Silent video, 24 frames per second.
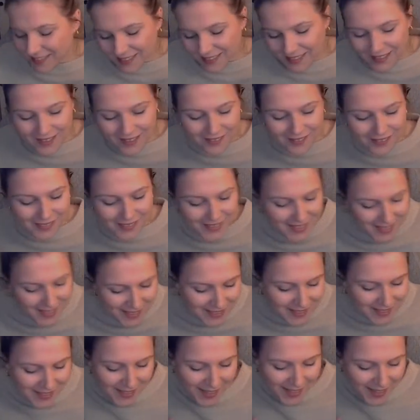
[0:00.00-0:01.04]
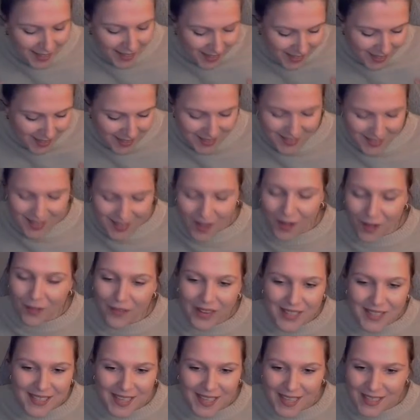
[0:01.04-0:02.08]
every single day. It's
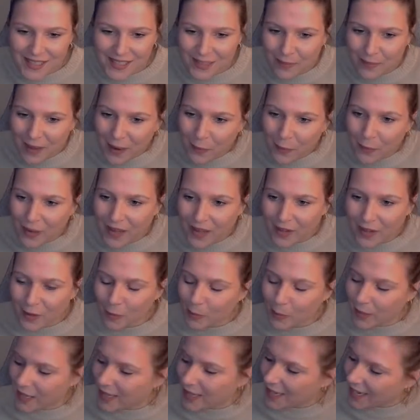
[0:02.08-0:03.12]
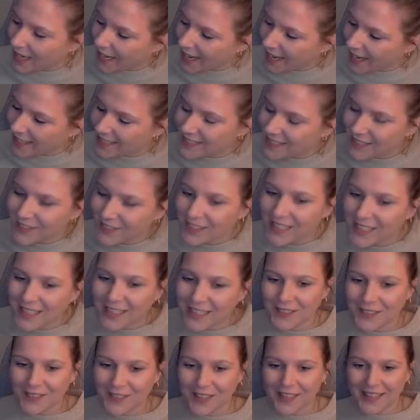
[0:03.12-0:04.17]
always against my will, but I do it
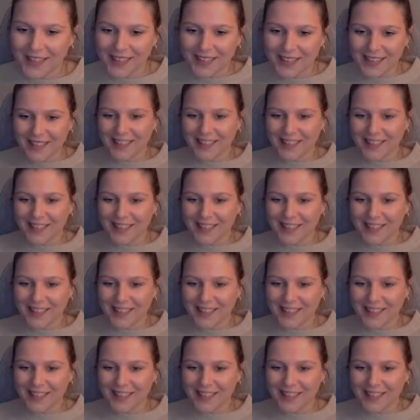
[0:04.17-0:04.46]
anyway.